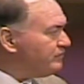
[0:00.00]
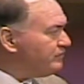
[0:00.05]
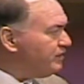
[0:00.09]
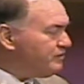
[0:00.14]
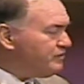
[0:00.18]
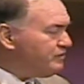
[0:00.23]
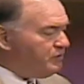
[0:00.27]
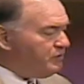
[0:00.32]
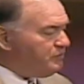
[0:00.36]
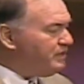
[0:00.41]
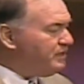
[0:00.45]

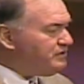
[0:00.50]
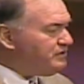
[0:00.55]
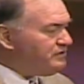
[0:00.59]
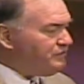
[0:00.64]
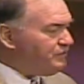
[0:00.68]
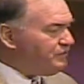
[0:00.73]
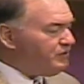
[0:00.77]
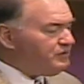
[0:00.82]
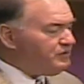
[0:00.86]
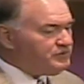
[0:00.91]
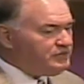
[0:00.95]
There's no
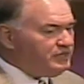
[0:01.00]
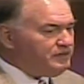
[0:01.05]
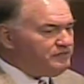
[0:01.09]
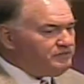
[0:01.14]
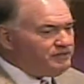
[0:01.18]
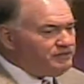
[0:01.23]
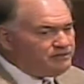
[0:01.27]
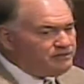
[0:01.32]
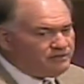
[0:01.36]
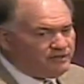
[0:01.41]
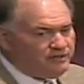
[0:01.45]
reason for us to
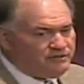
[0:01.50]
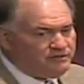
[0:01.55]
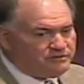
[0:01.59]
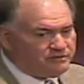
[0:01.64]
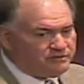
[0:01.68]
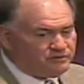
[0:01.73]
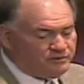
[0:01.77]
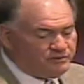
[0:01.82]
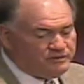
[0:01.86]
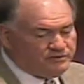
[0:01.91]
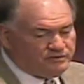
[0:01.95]
even discuss
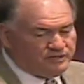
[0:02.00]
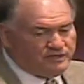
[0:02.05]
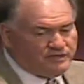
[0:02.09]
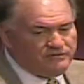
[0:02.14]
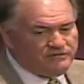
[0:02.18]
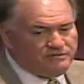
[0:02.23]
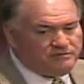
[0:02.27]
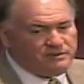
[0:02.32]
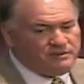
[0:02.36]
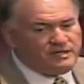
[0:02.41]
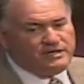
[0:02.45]
it. We shouldn't
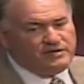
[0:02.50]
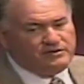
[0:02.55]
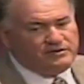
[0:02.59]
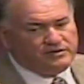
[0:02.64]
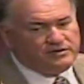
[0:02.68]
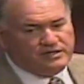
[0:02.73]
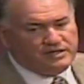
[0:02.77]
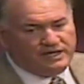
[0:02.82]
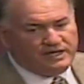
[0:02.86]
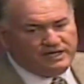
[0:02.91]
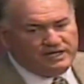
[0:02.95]
even be here
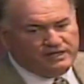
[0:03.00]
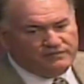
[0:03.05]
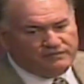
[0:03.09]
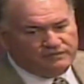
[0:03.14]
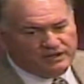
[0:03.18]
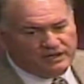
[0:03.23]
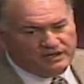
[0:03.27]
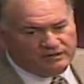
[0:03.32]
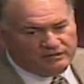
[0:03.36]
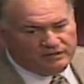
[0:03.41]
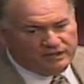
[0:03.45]
today if
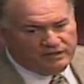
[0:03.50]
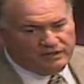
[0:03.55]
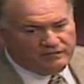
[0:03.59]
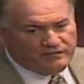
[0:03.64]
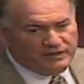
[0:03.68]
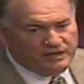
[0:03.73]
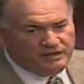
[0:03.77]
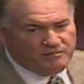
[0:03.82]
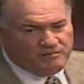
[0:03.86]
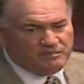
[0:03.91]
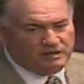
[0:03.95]
that,
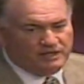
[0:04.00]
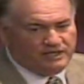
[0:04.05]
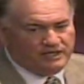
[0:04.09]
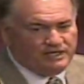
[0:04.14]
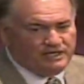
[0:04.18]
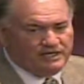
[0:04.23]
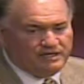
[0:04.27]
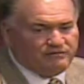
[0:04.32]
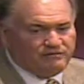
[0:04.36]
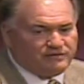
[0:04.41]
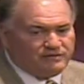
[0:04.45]
if that
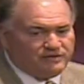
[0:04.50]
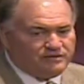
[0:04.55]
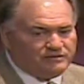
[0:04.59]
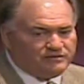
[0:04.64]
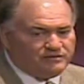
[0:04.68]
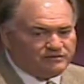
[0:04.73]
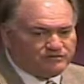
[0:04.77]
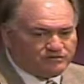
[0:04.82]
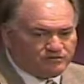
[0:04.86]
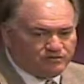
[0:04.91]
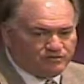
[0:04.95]
belief
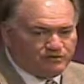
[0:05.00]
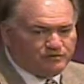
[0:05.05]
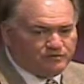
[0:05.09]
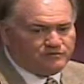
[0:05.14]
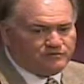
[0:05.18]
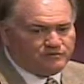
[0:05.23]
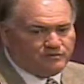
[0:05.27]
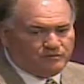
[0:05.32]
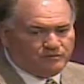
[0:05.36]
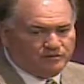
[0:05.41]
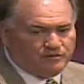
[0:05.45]
is
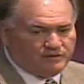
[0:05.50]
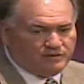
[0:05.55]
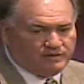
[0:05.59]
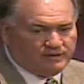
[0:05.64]
truthful.